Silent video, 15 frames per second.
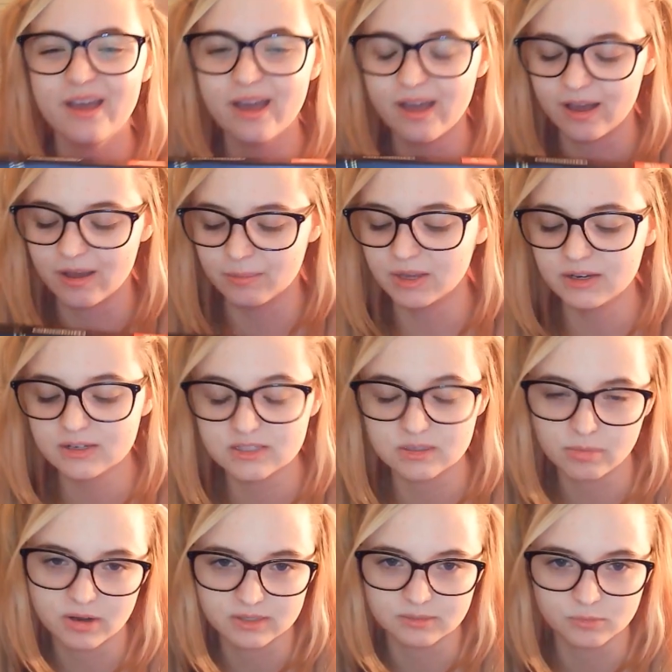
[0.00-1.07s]
and it is a
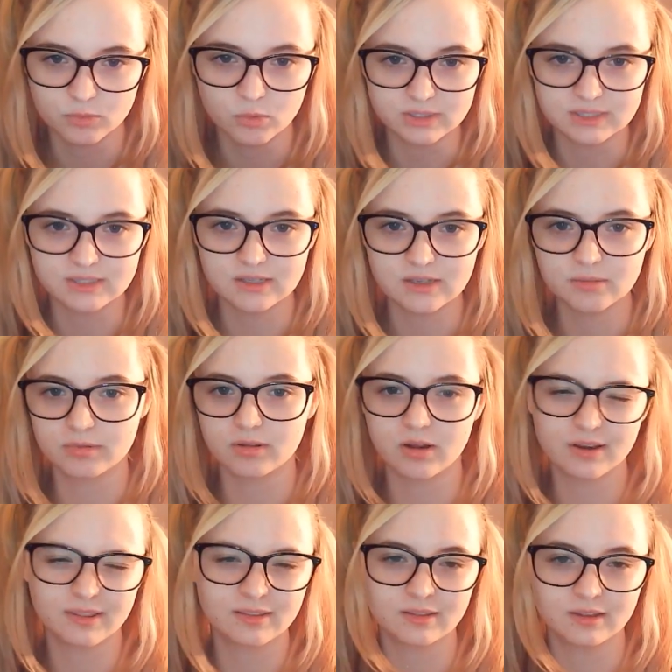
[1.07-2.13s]
box I'm going to keep. A lot
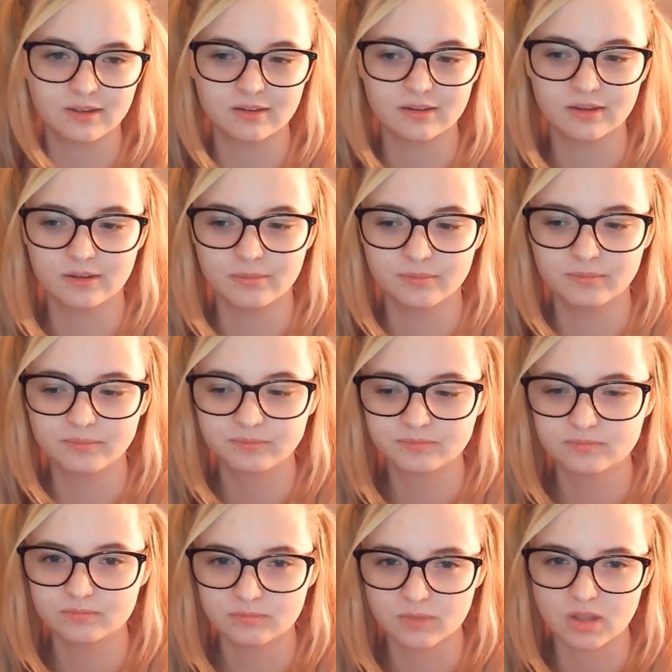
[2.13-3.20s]
of
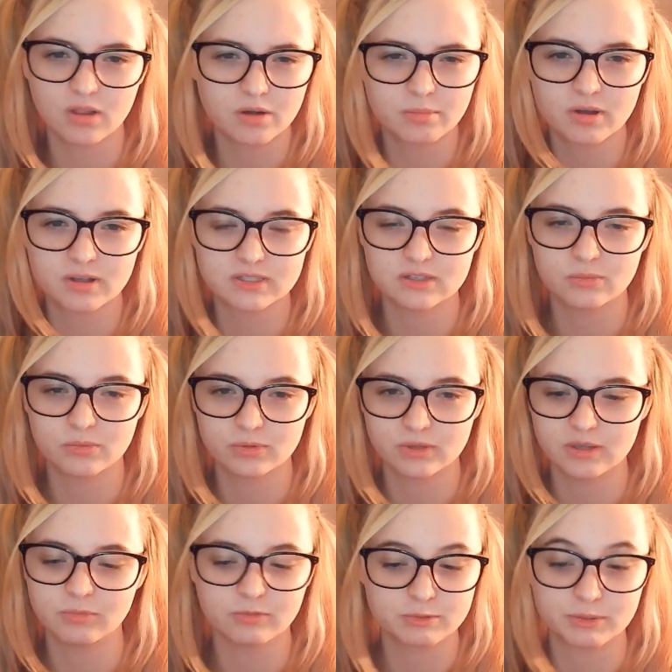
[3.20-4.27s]
a lot of boxes I won't
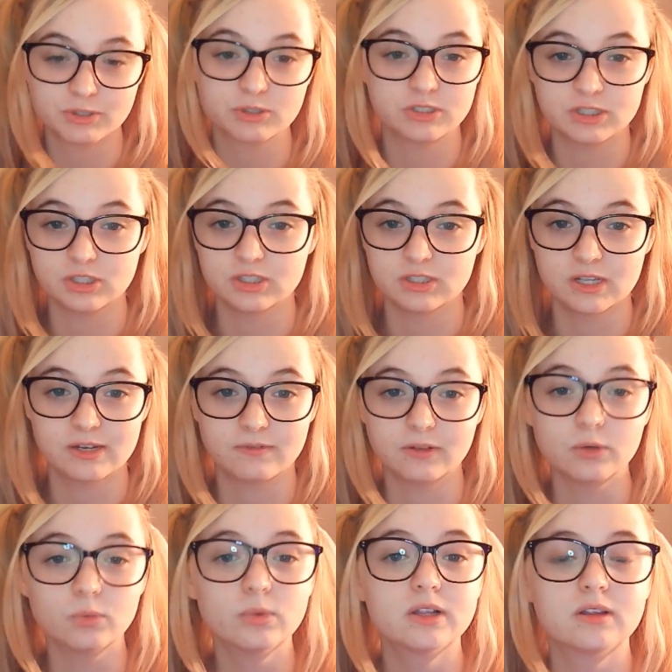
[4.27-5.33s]
keep for special editions. I definitely
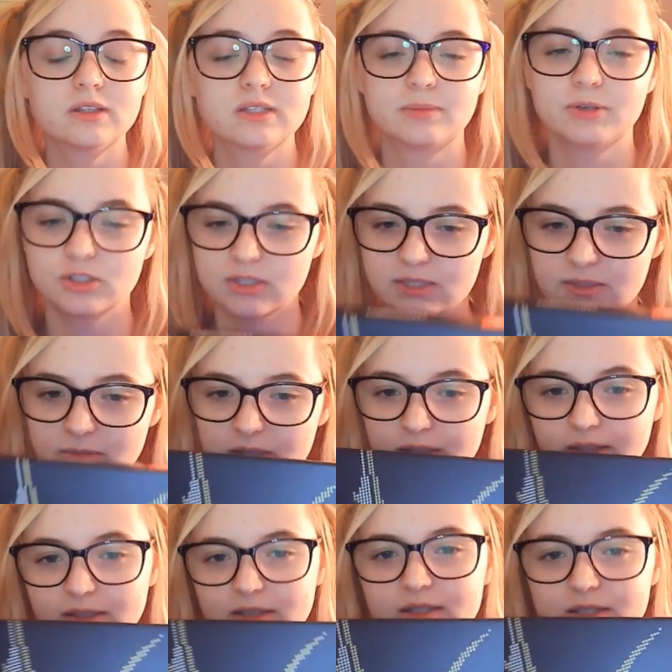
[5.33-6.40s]
will, especially something
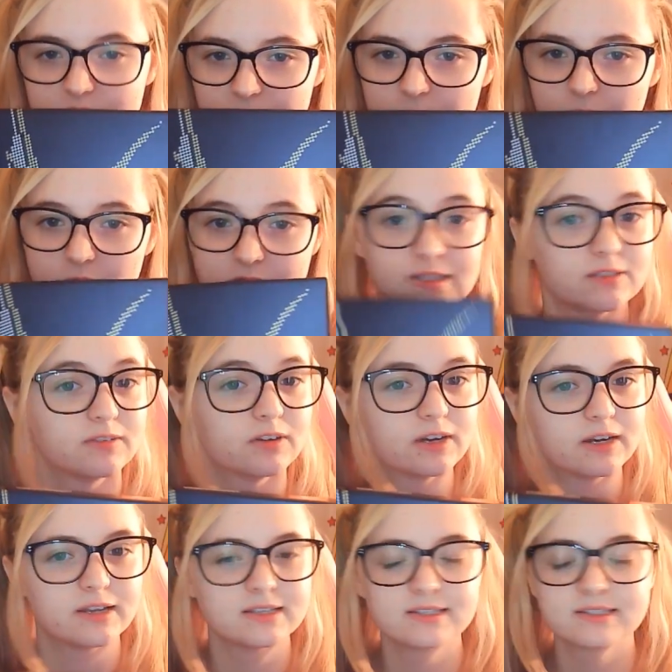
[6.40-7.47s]
like this because the box is very
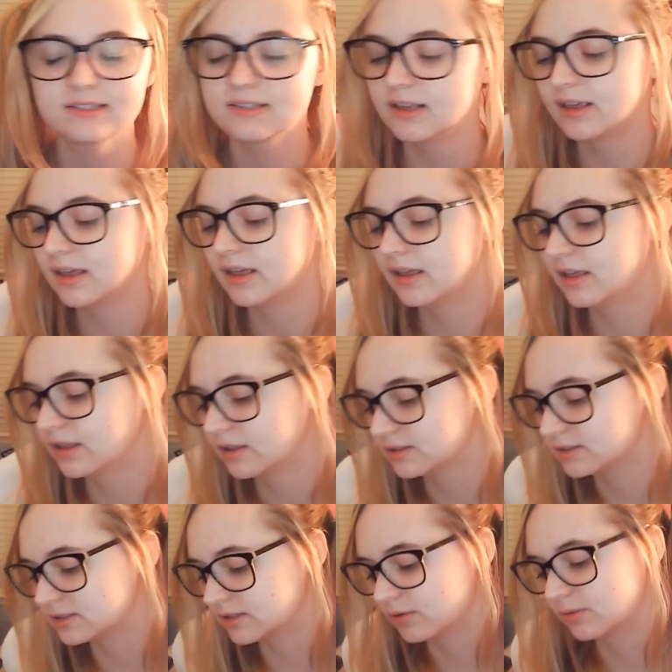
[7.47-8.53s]
nice.
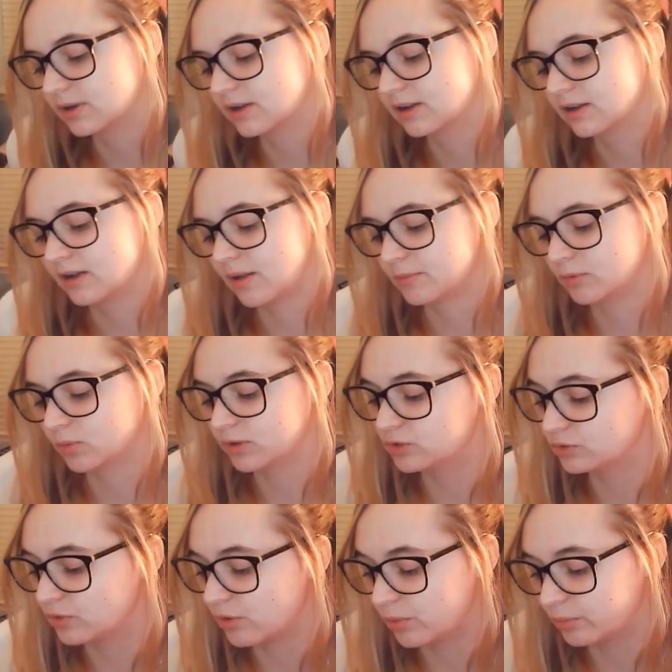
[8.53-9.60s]
So I'm going
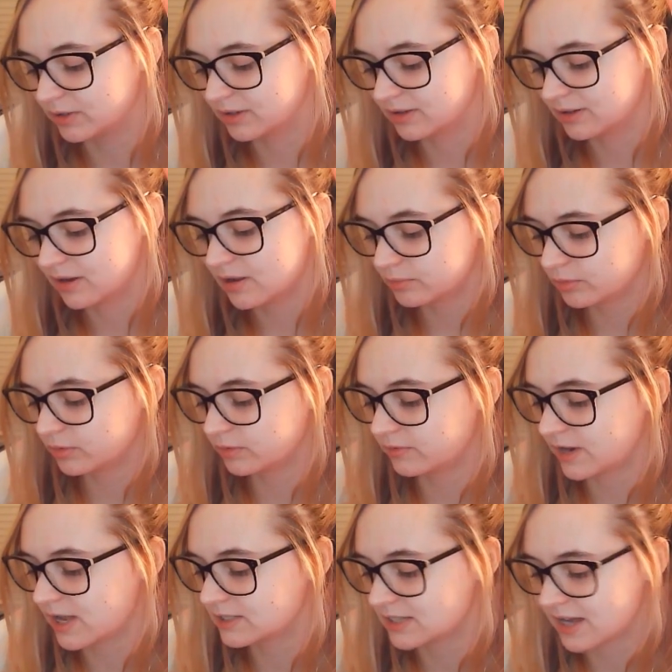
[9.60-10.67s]
to open it up real
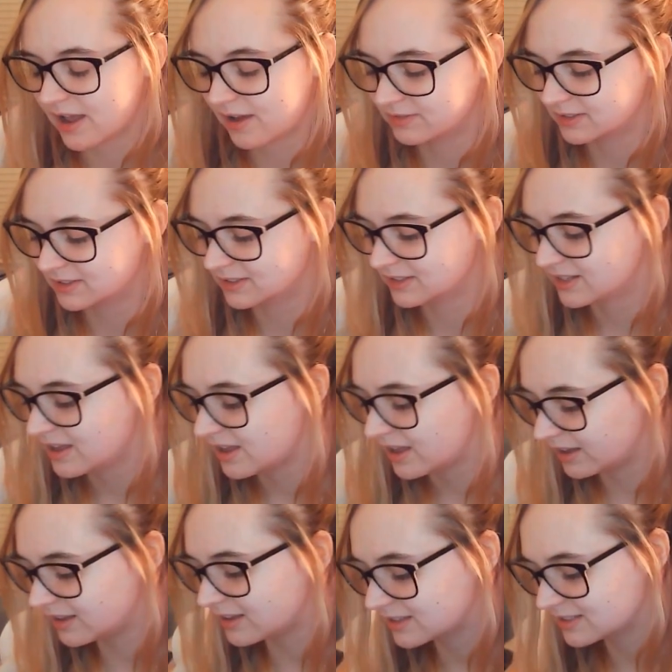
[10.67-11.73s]
fast. I have to,
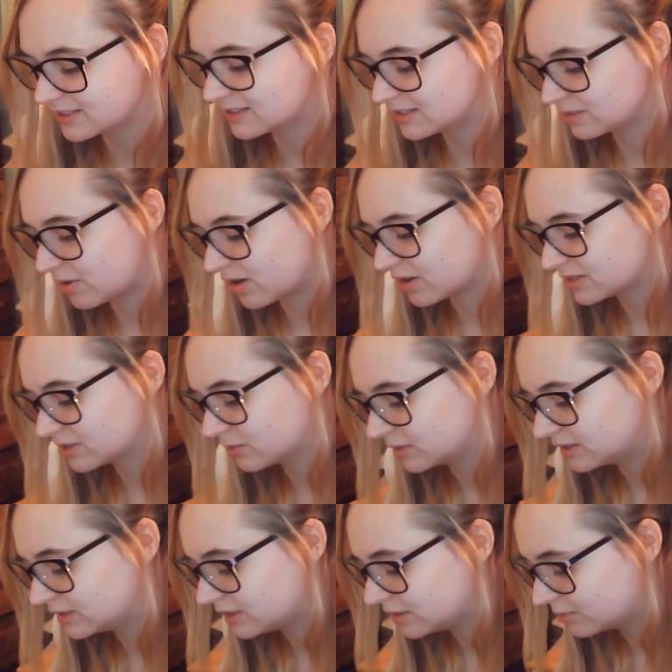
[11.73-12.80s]
again, because it is a box I
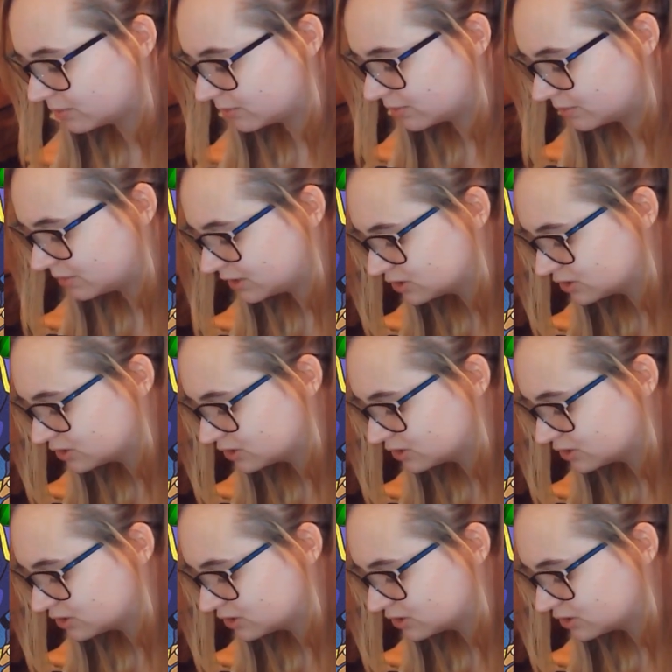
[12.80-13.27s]
want to keep. I want to make